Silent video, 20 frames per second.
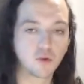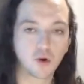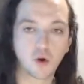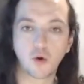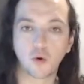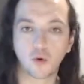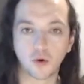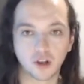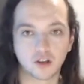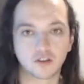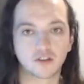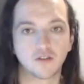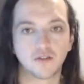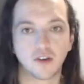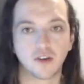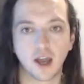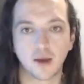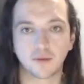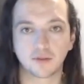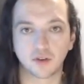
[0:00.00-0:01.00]
recordings
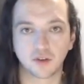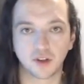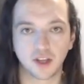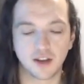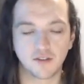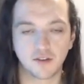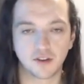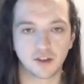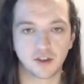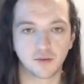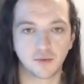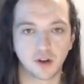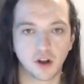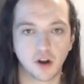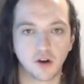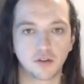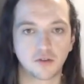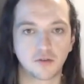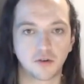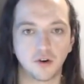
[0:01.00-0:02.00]
of absolutely everything we
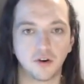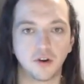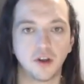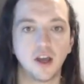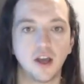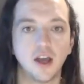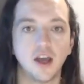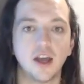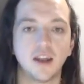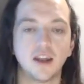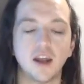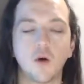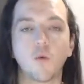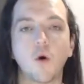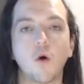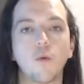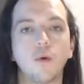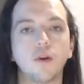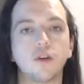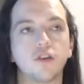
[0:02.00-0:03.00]
go through. Now,
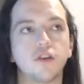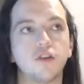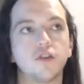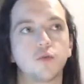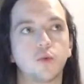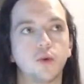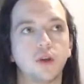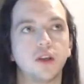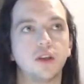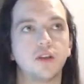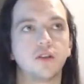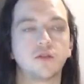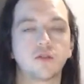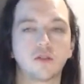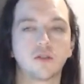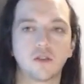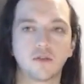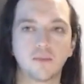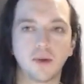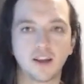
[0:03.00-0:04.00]
what we do is we
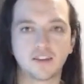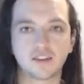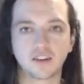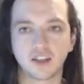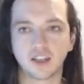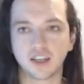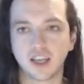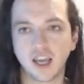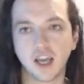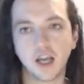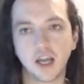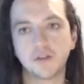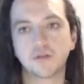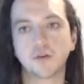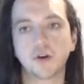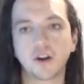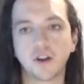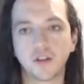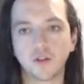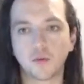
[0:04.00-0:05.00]
basically get
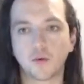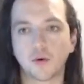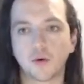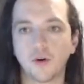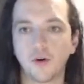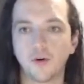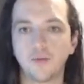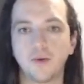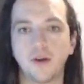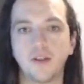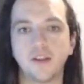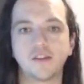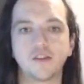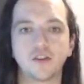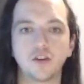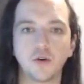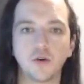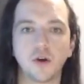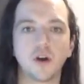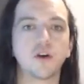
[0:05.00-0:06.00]
everyone in the room, and then so
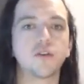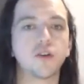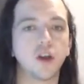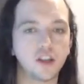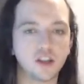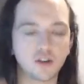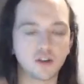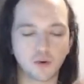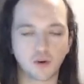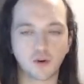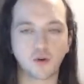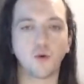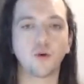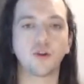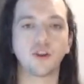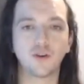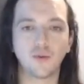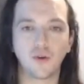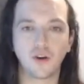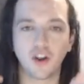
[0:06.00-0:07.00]
you in the
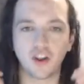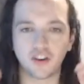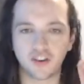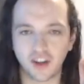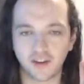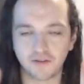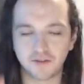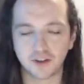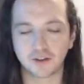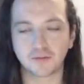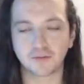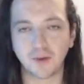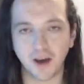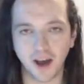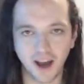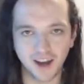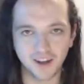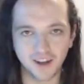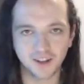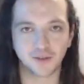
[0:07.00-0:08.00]
recording, you won't actually have this
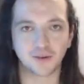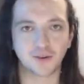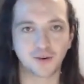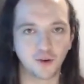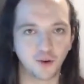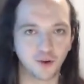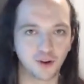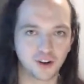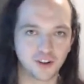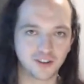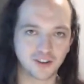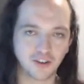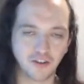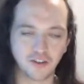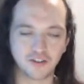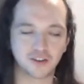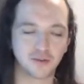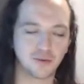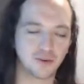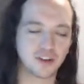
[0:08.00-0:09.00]
part in the recording because
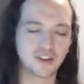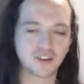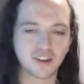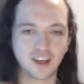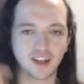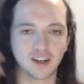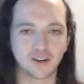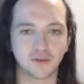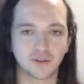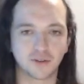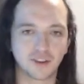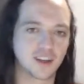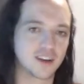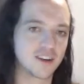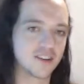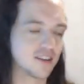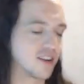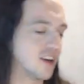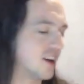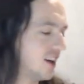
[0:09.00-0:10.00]
obviously we're just getting all
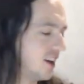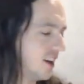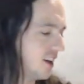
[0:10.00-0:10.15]
things